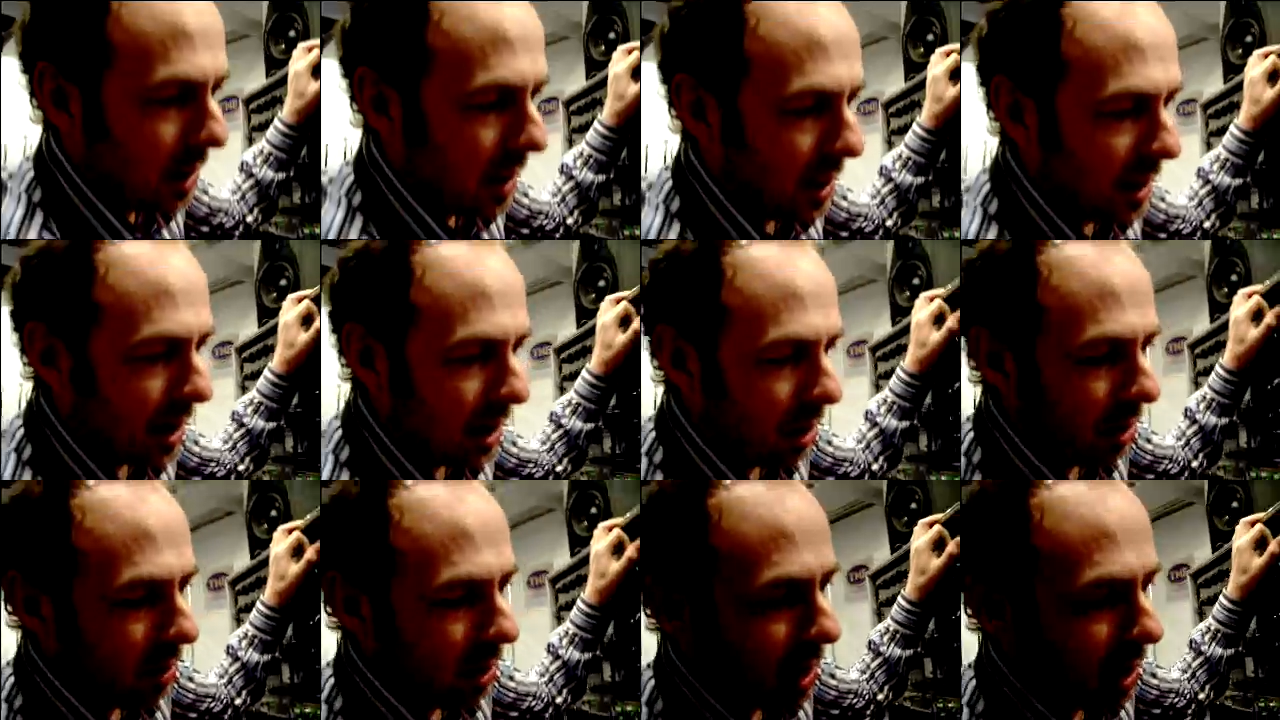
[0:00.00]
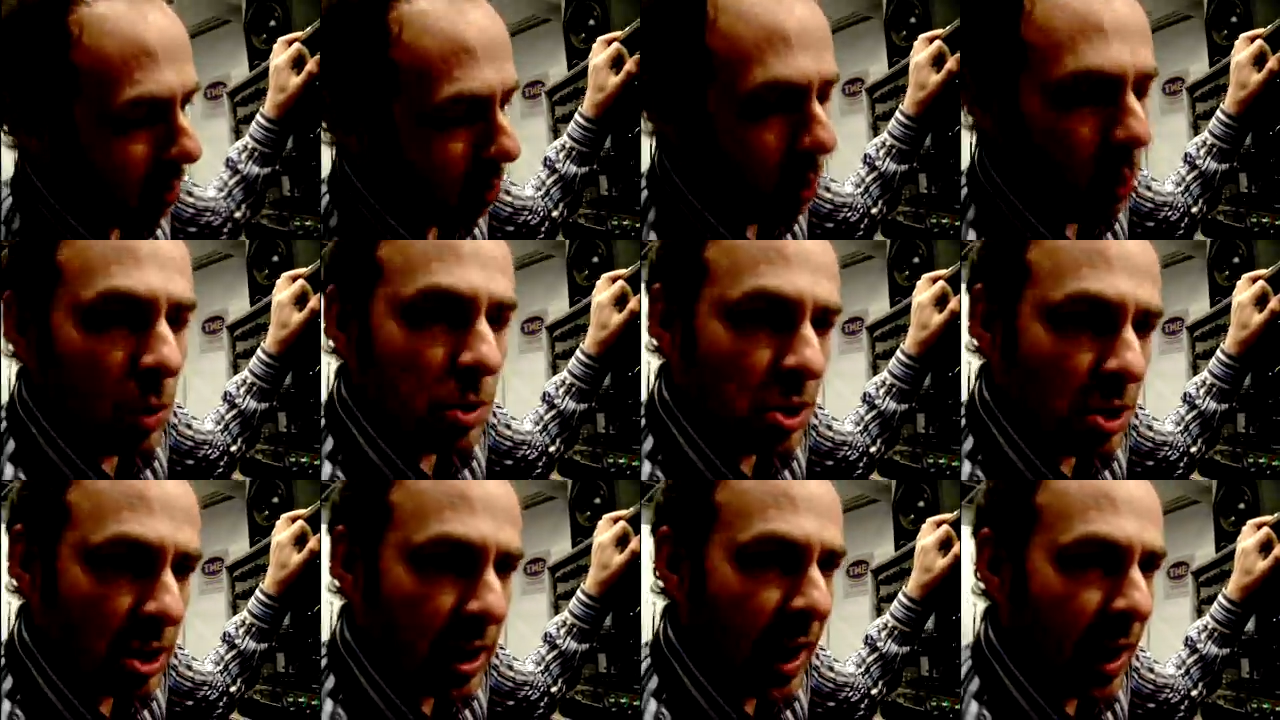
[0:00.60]
little
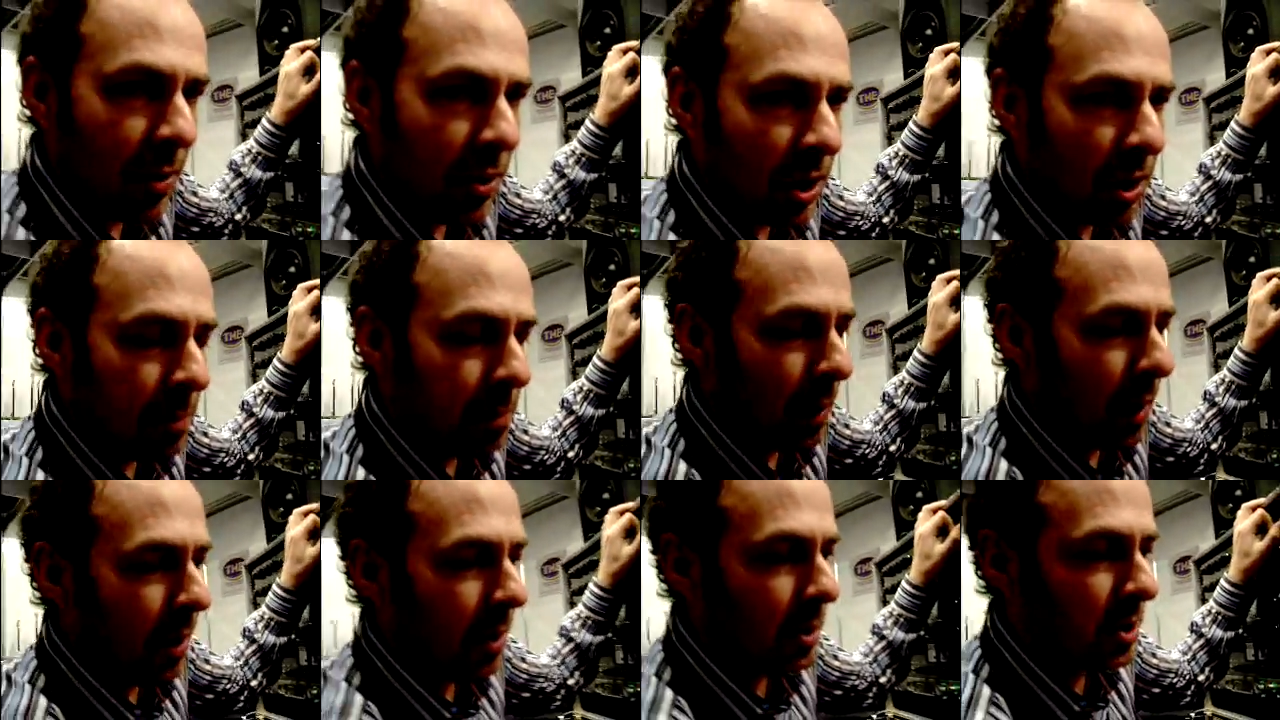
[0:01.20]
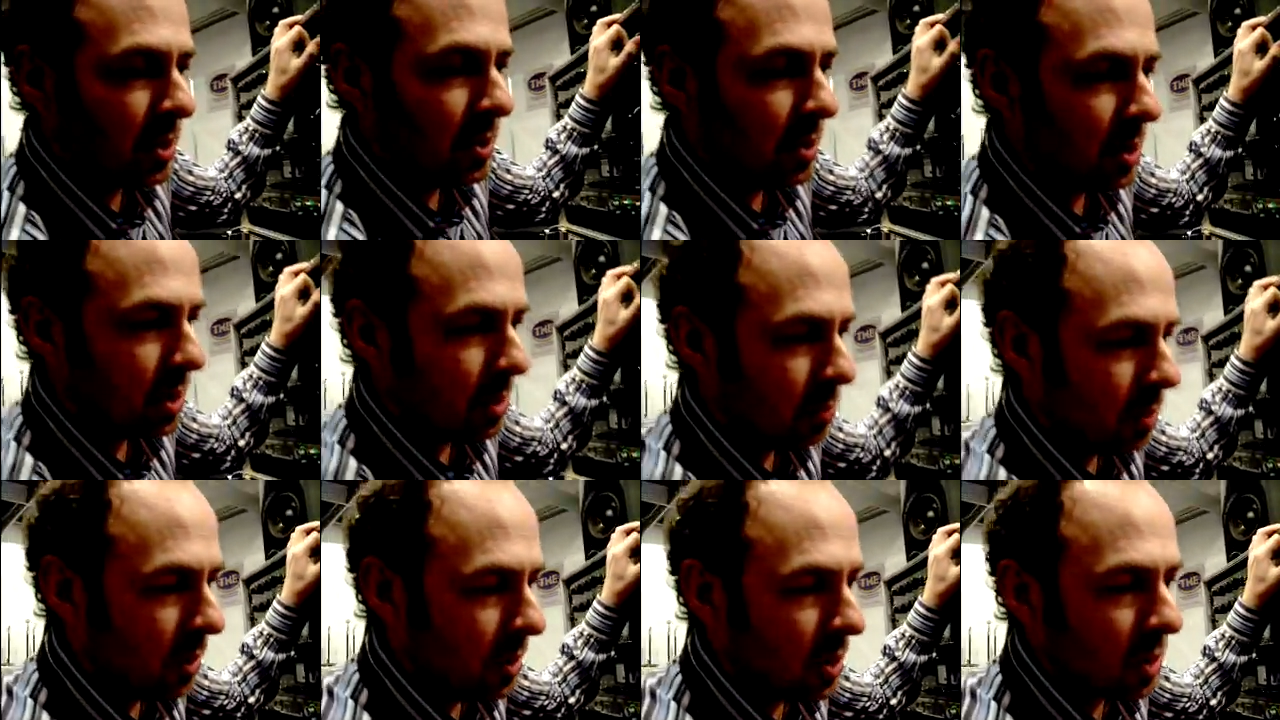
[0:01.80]
watered down in comparison to the
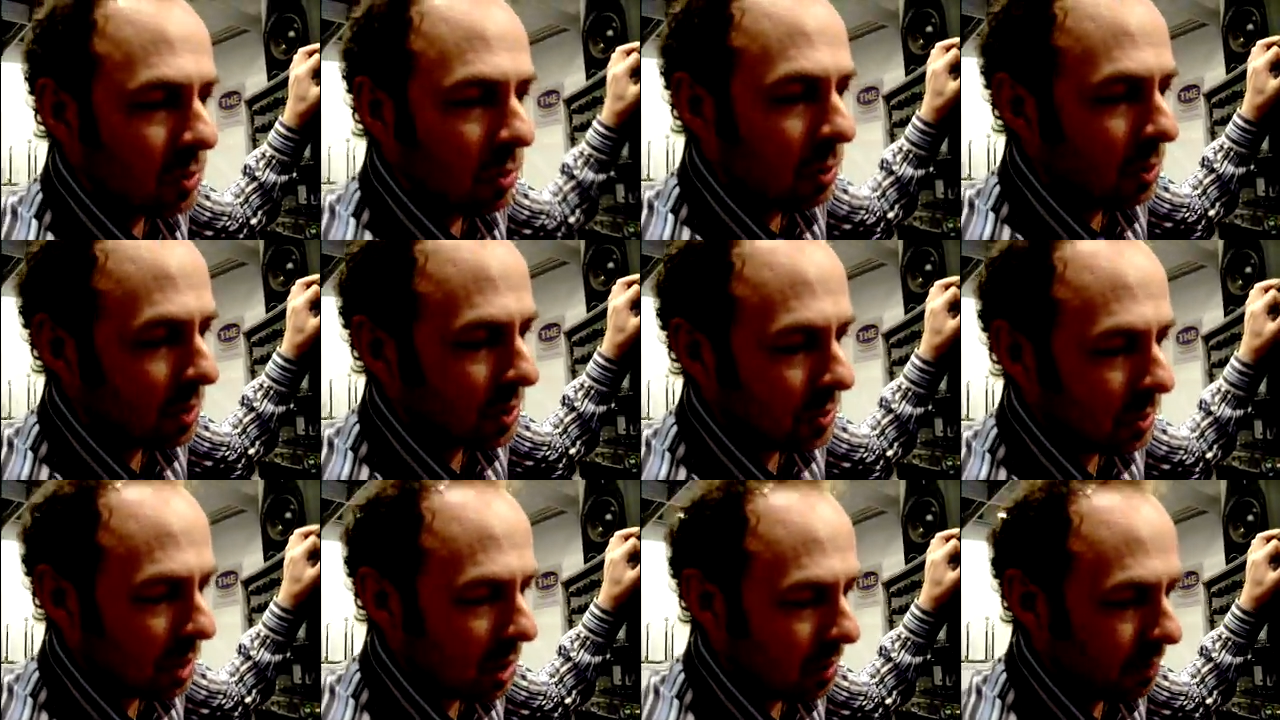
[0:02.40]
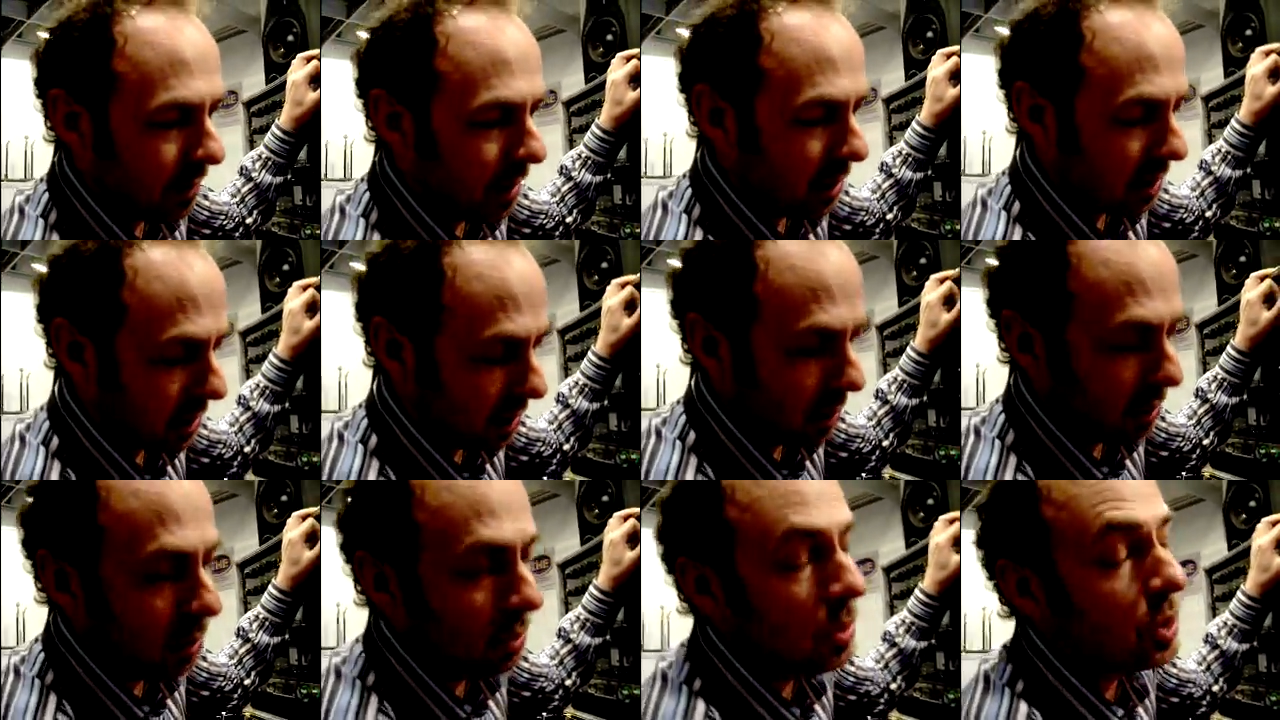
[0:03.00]
Rooster or
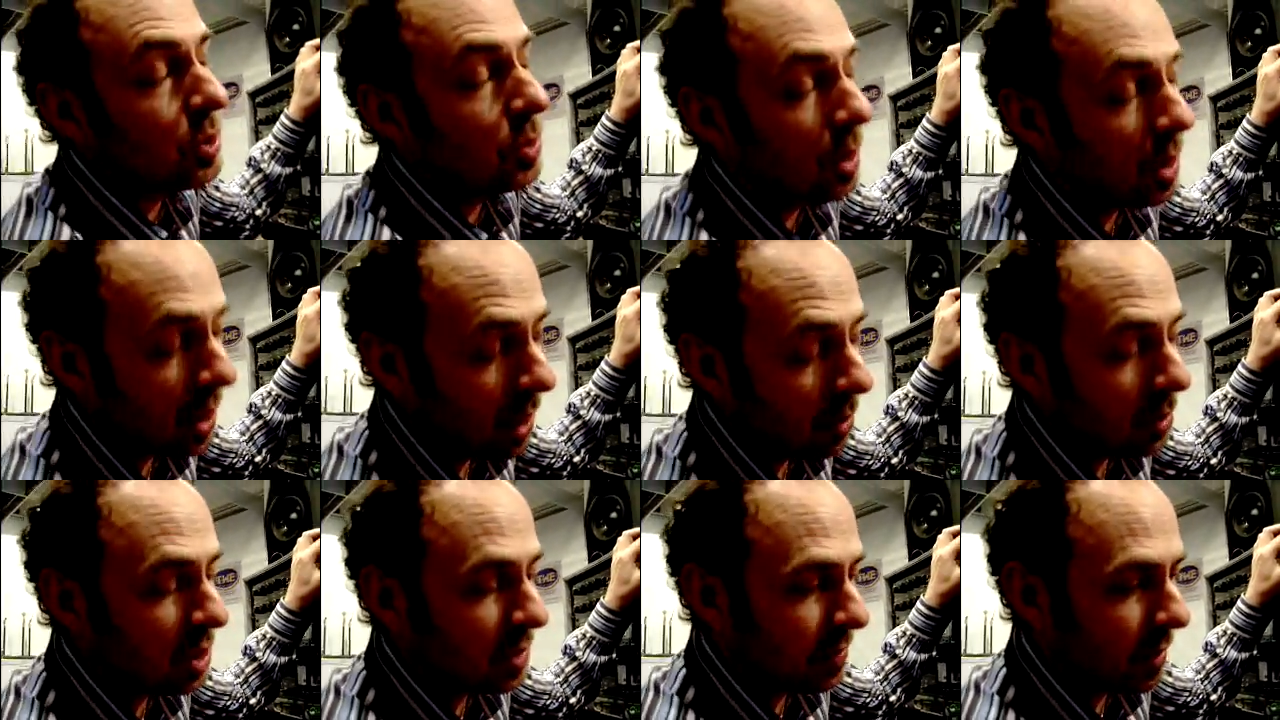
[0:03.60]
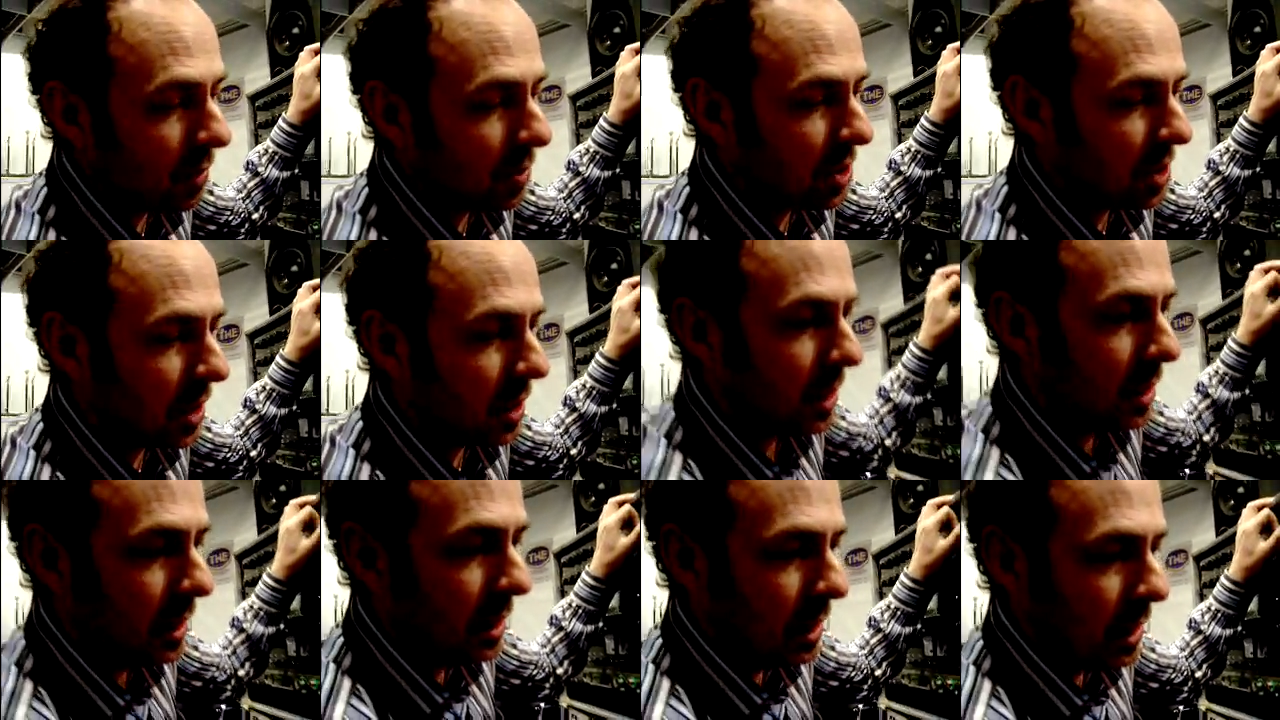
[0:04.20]
to a Culture Vulture.